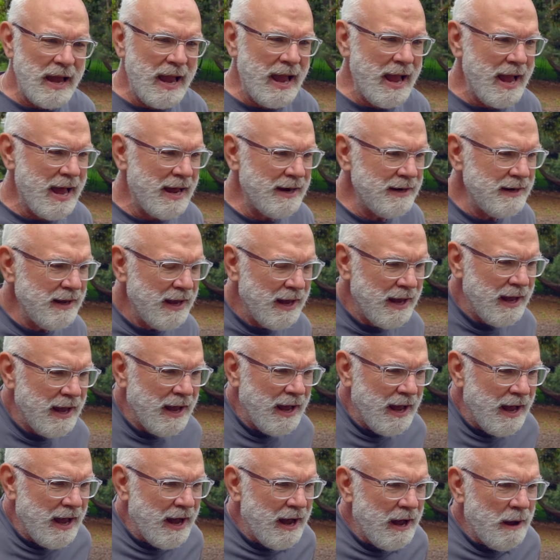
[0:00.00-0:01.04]
And
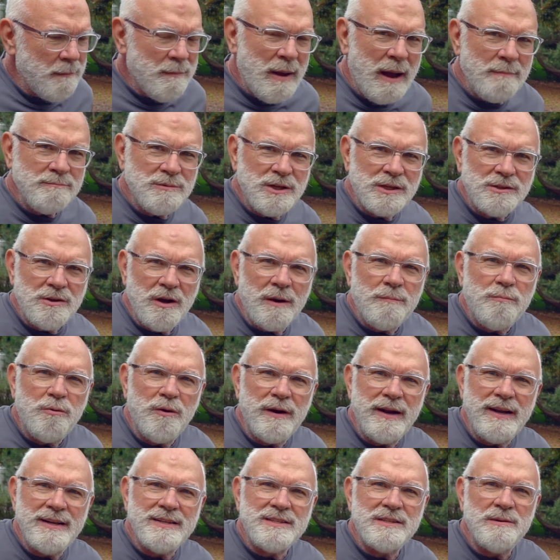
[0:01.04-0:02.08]
I'm just going to
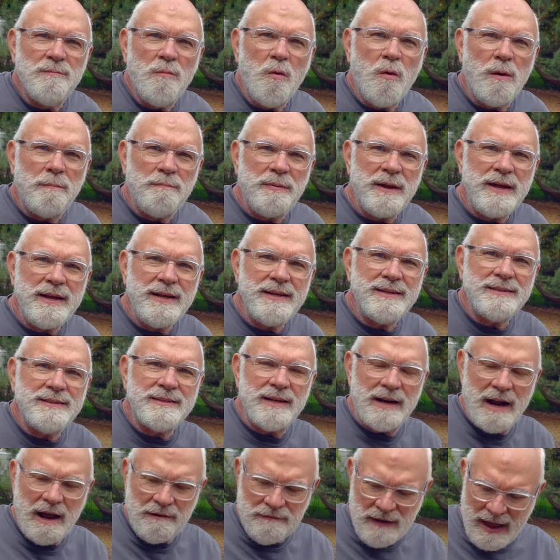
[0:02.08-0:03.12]
put in some more peas
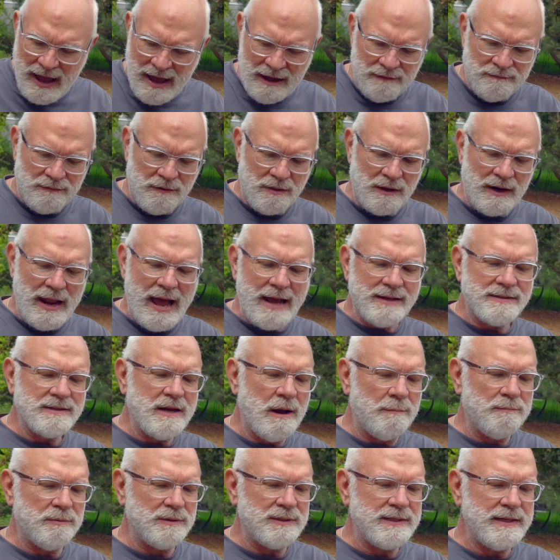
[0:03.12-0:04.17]
that I've had for the last
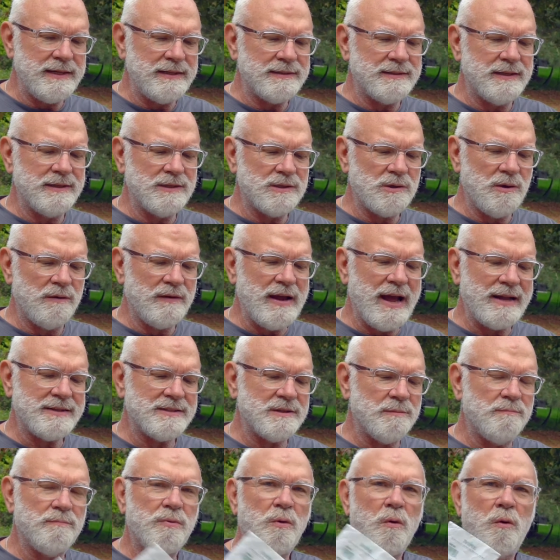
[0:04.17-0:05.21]
couple seasons. So I've got
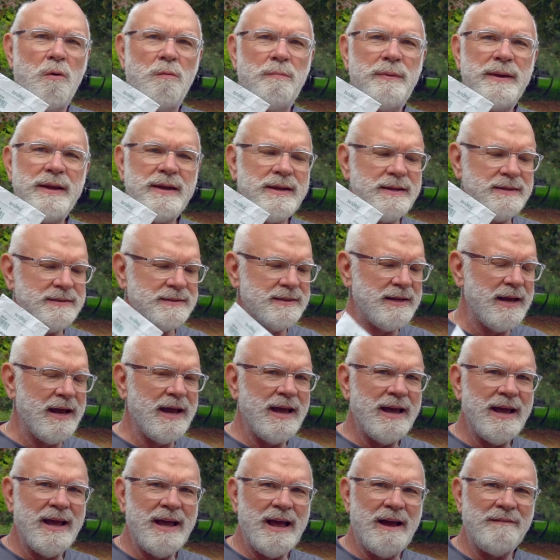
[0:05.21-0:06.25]
some pole beans,
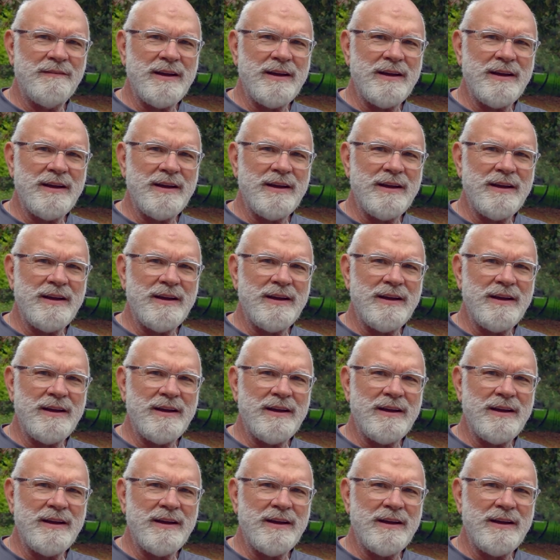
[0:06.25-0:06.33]
I've